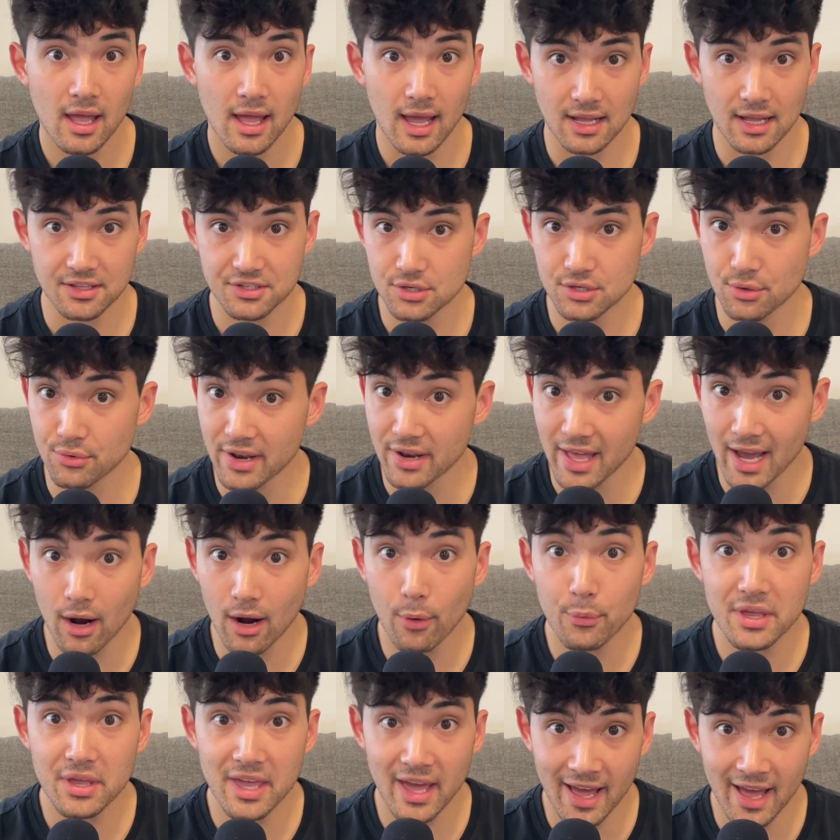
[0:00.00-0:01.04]
And so now
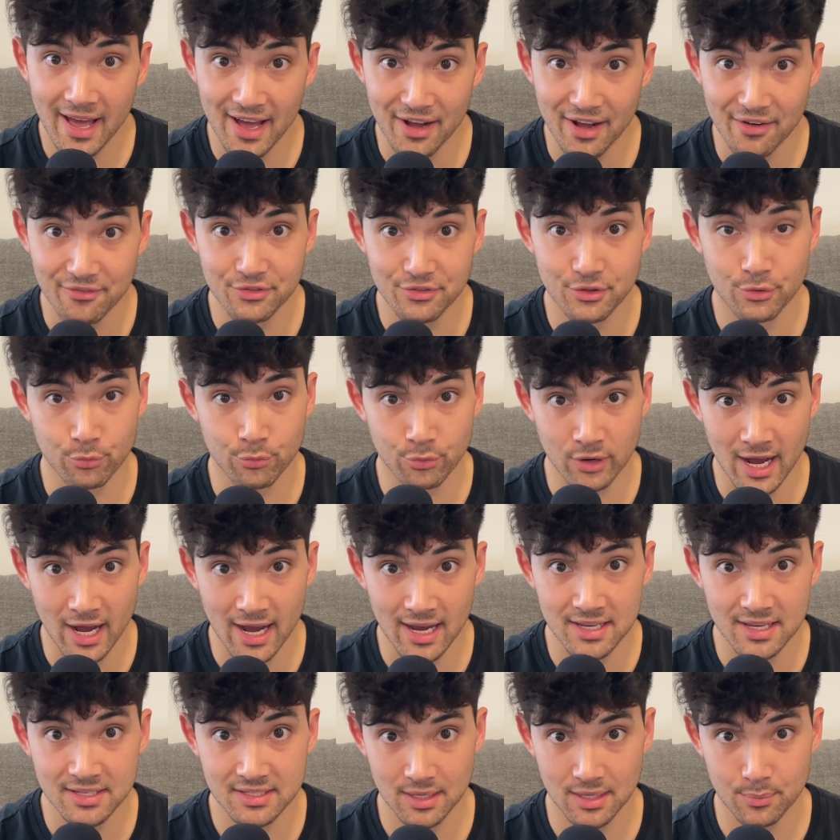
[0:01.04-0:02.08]
we have the
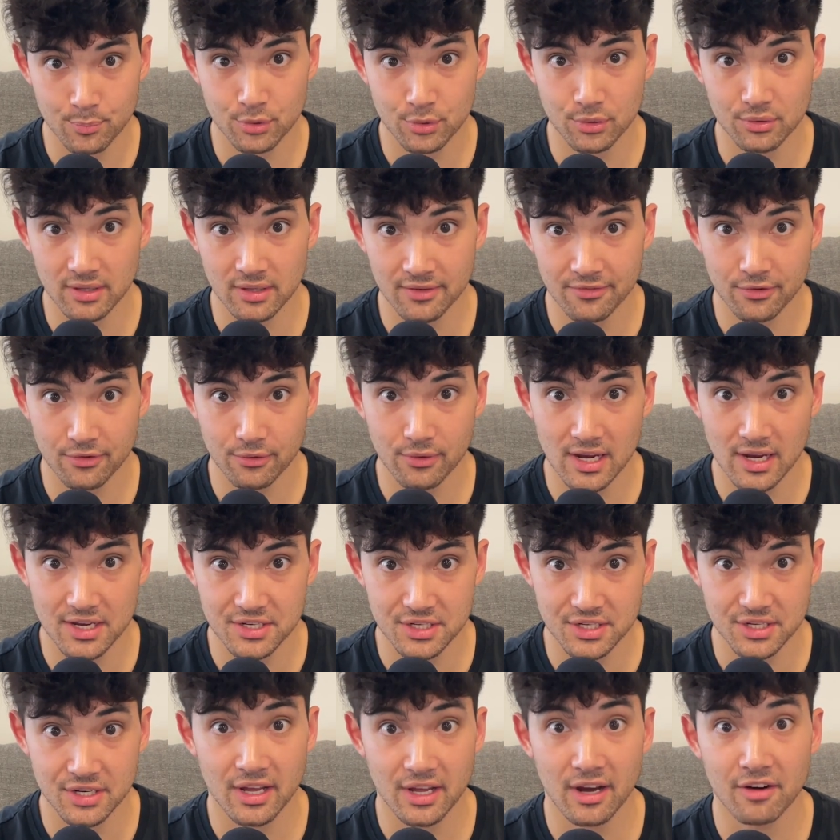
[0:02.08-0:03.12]
rise and
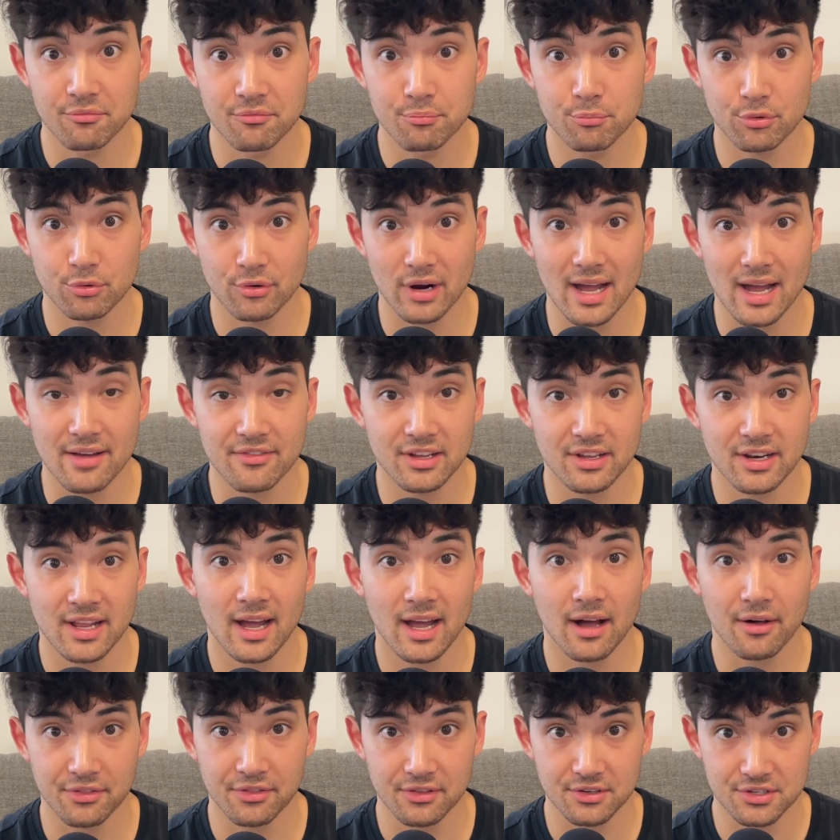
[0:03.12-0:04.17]
proliferation of private
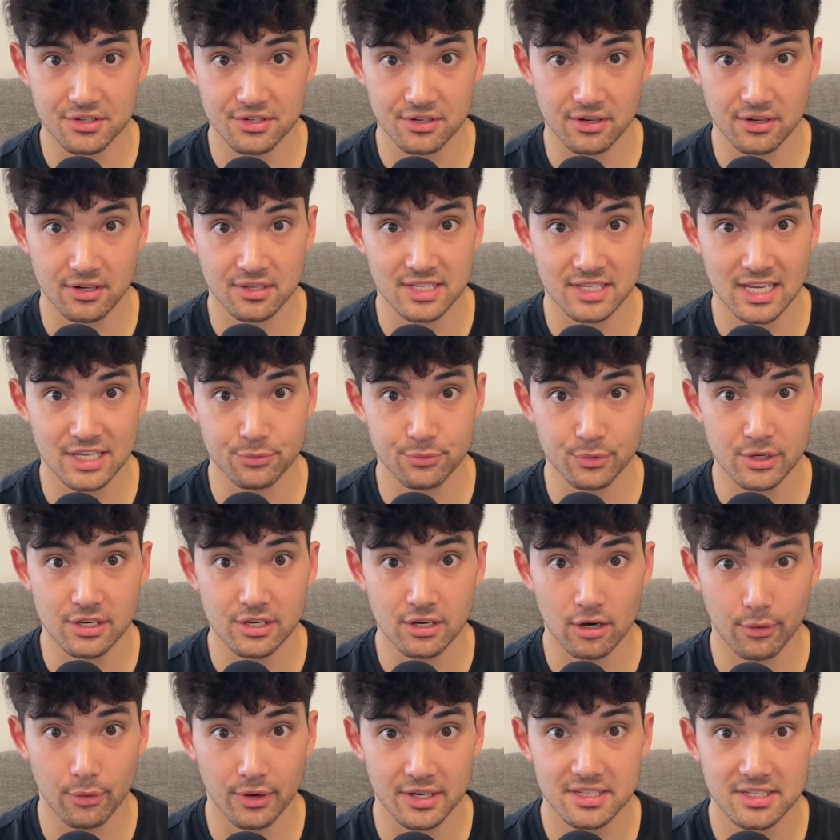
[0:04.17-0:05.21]
health insurance as we
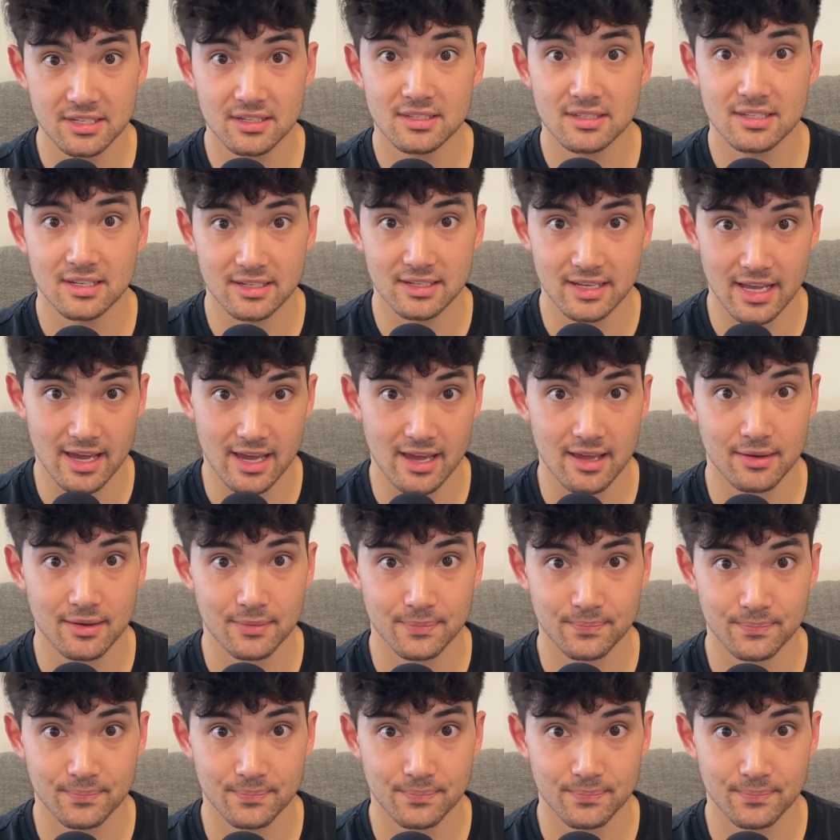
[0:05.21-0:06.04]
know it today.